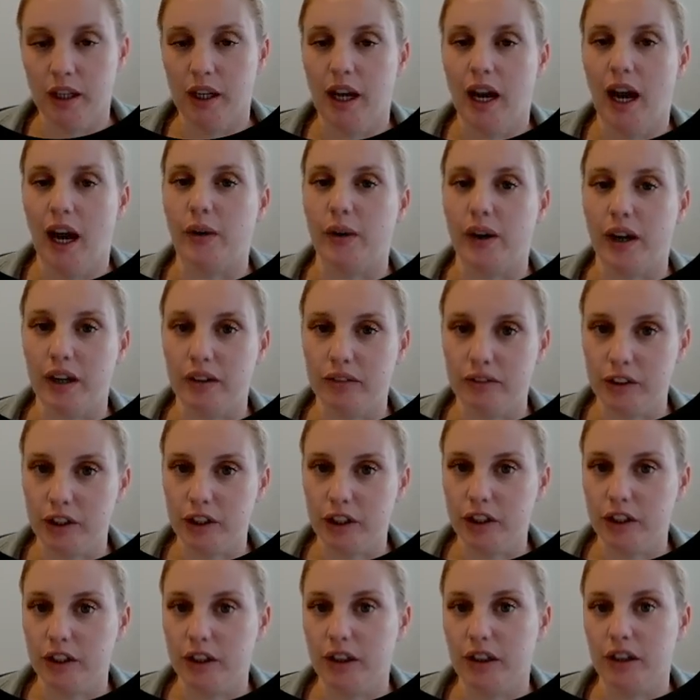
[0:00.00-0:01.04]

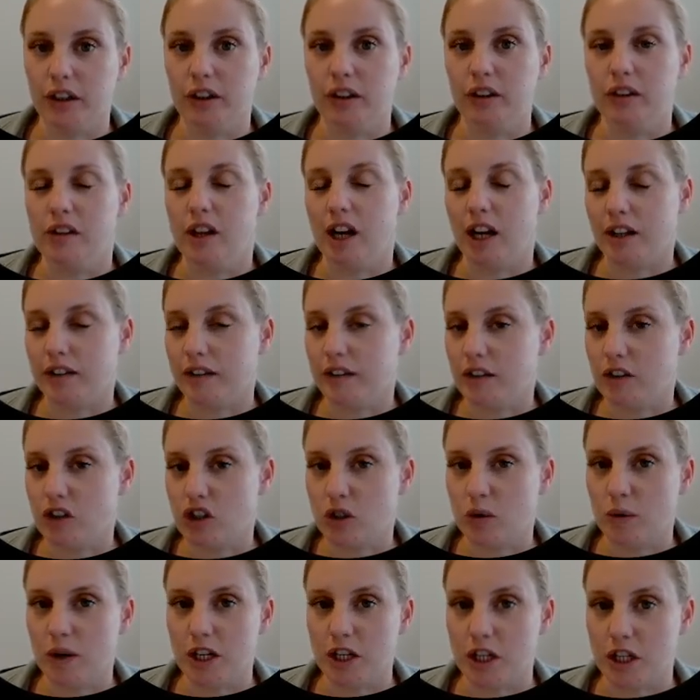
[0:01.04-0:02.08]
However, there are a lot of
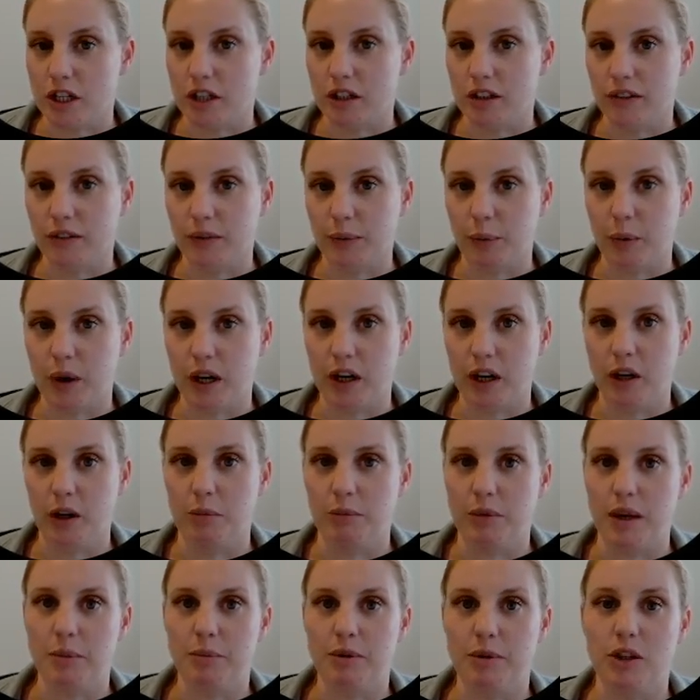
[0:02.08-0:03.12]
situations where
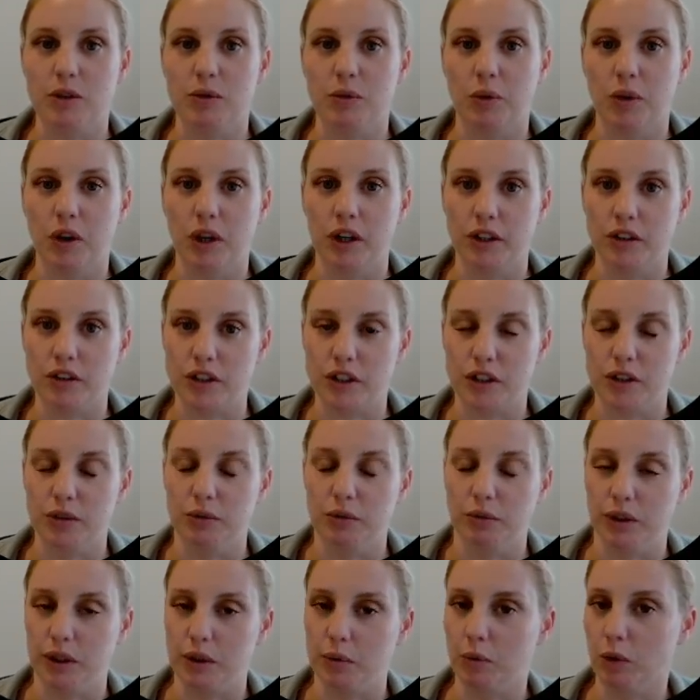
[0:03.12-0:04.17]
maybe you want to
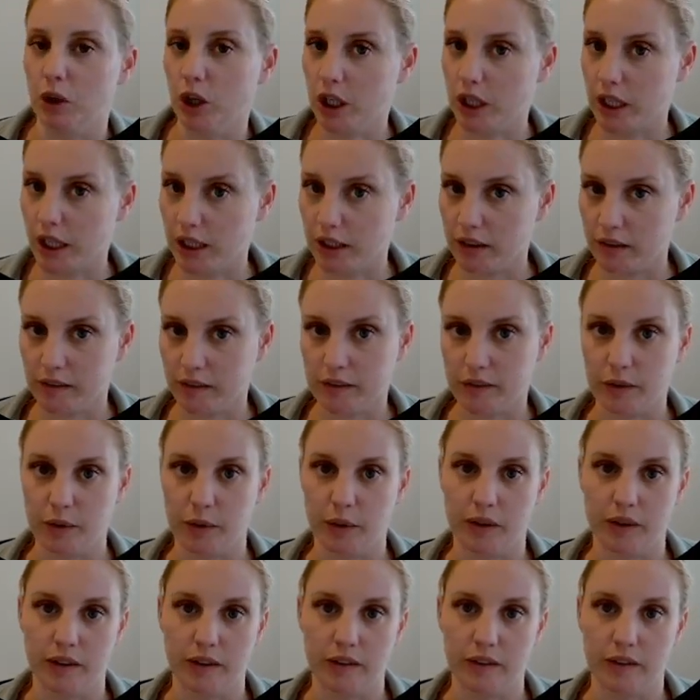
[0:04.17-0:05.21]
rework it so
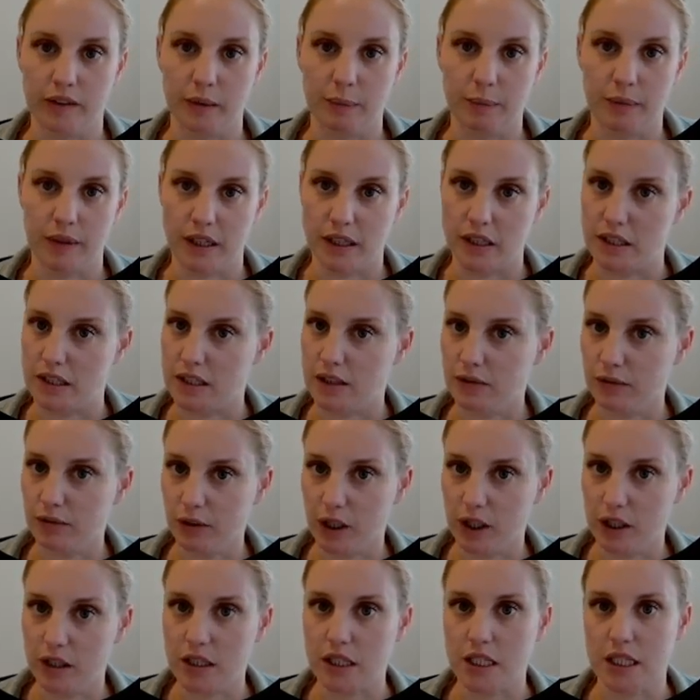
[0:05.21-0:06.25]
it does something
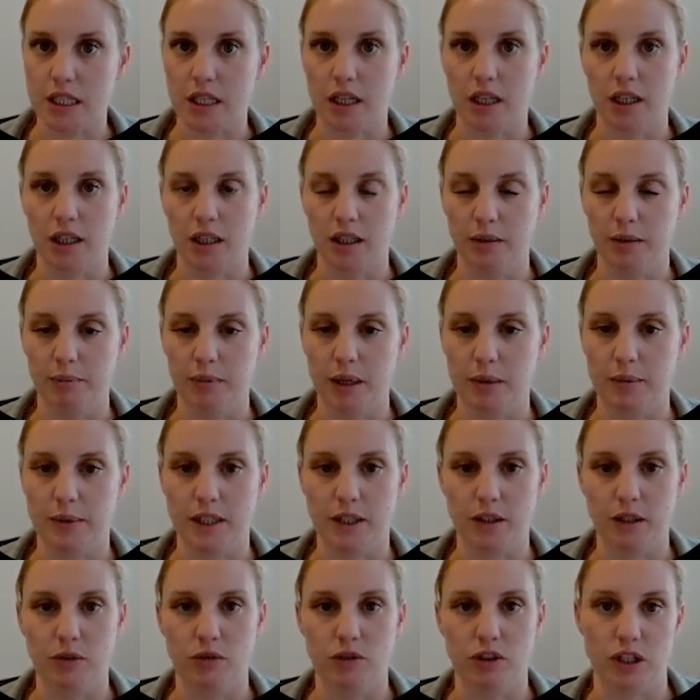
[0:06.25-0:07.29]
different. Maybe
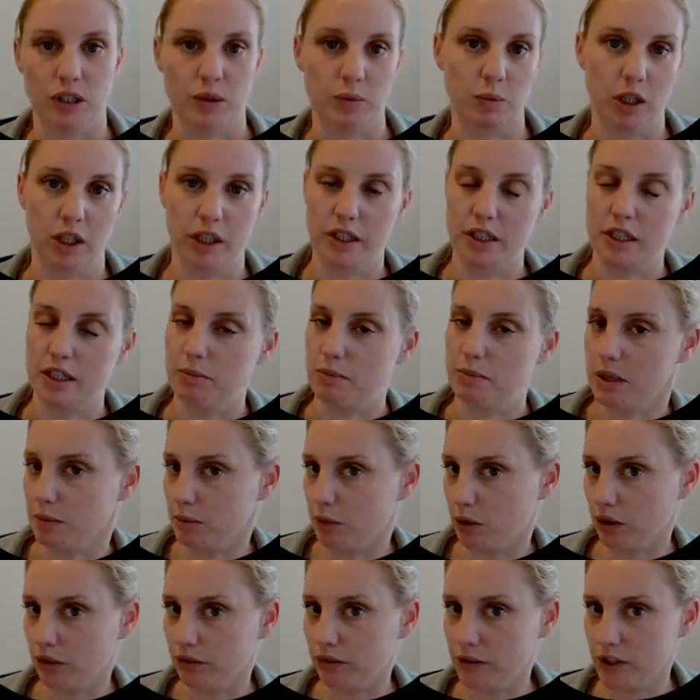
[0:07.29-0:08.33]
you just want it to be
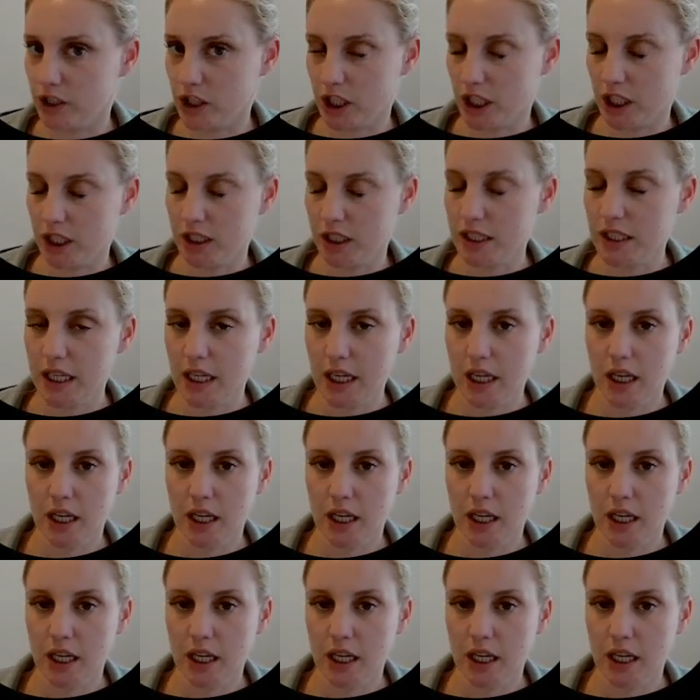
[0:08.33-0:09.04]
more efficient.